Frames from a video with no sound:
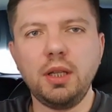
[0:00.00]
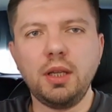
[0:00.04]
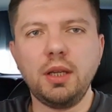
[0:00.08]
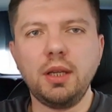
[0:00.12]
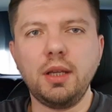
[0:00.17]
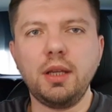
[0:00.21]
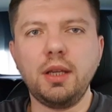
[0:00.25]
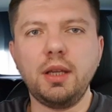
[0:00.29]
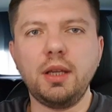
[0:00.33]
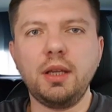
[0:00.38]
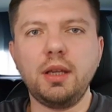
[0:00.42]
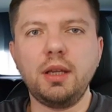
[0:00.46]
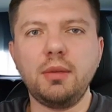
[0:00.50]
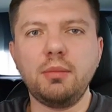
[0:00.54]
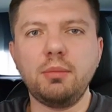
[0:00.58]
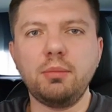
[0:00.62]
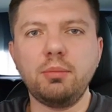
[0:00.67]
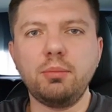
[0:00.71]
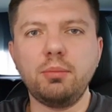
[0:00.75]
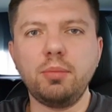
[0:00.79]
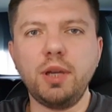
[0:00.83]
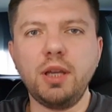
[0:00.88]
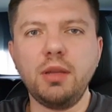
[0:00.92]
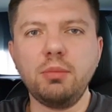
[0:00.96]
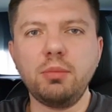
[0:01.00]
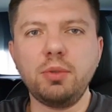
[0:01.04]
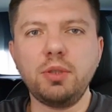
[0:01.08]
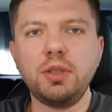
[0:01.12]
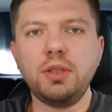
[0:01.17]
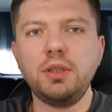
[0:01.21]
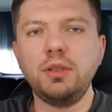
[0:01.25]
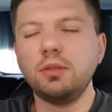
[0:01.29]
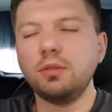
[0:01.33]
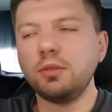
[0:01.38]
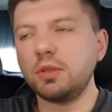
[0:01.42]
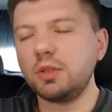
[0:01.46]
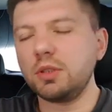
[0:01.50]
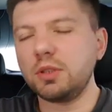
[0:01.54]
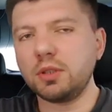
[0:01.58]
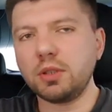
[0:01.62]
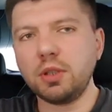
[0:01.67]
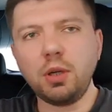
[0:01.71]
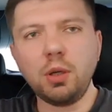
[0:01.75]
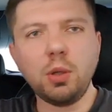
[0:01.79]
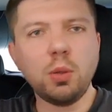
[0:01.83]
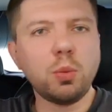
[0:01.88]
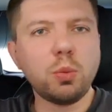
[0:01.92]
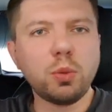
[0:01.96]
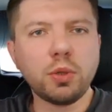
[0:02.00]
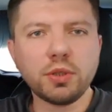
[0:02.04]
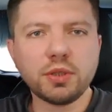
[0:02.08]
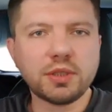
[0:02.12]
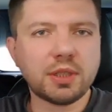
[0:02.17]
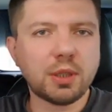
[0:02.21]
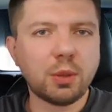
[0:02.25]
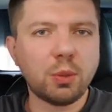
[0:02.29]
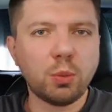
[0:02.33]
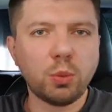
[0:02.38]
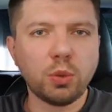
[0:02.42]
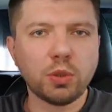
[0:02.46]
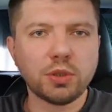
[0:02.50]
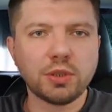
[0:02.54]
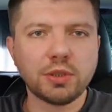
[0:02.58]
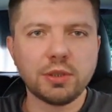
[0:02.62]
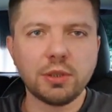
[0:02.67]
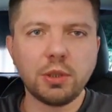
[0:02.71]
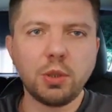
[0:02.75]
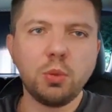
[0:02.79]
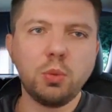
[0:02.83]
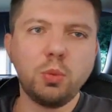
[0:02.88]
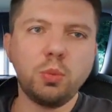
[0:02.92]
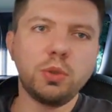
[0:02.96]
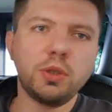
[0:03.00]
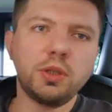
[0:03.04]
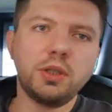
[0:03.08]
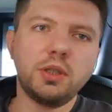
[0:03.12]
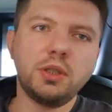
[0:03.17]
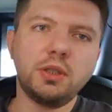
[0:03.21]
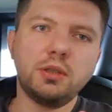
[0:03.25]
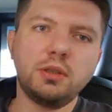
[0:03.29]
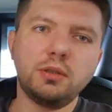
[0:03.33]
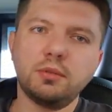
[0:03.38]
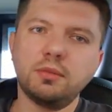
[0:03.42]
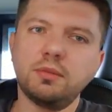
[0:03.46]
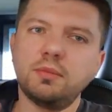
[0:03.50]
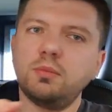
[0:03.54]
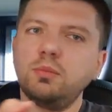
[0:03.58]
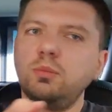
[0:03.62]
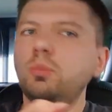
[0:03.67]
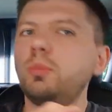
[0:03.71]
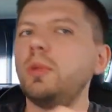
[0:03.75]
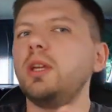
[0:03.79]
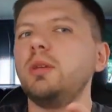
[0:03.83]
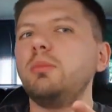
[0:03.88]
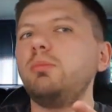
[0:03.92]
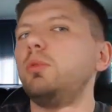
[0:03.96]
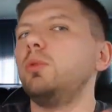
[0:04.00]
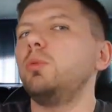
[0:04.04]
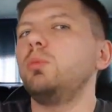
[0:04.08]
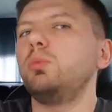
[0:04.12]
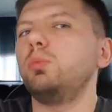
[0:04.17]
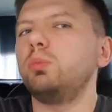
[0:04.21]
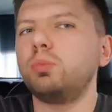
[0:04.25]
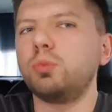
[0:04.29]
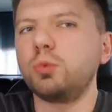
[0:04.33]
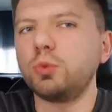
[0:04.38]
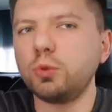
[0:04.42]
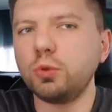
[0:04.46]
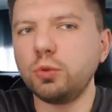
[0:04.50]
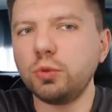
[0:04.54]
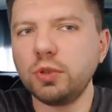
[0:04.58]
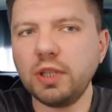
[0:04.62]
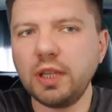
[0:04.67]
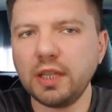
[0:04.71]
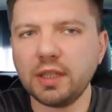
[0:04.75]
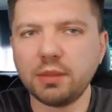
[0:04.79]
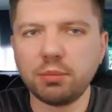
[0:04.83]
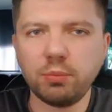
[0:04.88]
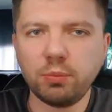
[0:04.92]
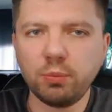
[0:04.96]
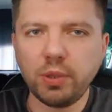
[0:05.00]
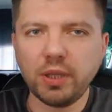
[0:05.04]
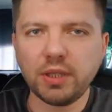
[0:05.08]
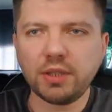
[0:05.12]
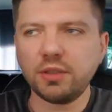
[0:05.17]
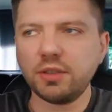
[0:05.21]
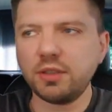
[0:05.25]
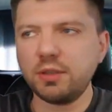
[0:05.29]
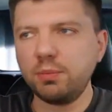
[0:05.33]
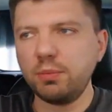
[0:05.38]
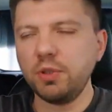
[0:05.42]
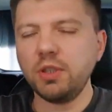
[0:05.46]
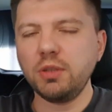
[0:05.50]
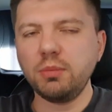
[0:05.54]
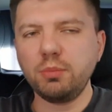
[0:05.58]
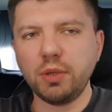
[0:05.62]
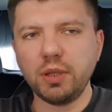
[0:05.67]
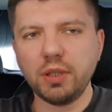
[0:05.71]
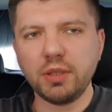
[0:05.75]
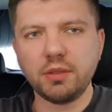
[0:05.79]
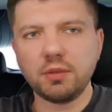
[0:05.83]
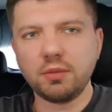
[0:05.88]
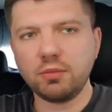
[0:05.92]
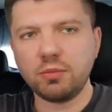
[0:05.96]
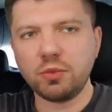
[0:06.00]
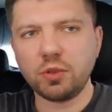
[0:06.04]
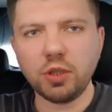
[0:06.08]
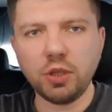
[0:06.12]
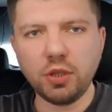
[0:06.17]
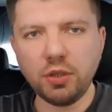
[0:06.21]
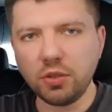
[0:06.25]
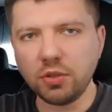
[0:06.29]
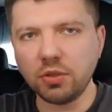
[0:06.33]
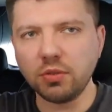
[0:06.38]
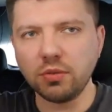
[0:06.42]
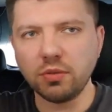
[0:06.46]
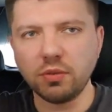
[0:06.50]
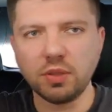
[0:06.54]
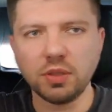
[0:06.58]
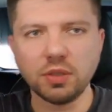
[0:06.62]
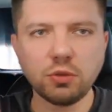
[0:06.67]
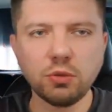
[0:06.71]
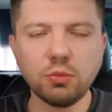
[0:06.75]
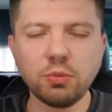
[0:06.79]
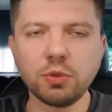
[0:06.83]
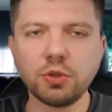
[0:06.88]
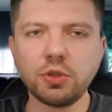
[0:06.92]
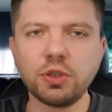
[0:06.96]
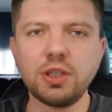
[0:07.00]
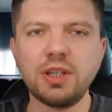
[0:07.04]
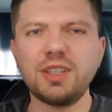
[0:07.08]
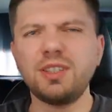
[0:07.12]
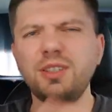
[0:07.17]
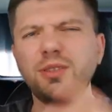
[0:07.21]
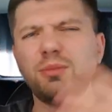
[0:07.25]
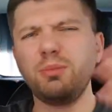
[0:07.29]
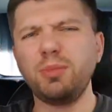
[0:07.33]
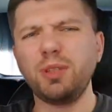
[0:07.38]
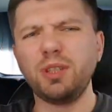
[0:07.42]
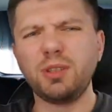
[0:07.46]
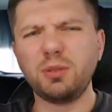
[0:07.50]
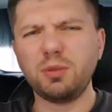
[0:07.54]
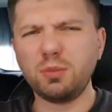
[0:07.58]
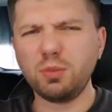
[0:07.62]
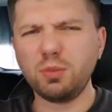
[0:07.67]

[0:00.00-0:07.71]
Maybe stall was somewhat slow. We maybe could get better speed by changing the supercharger, but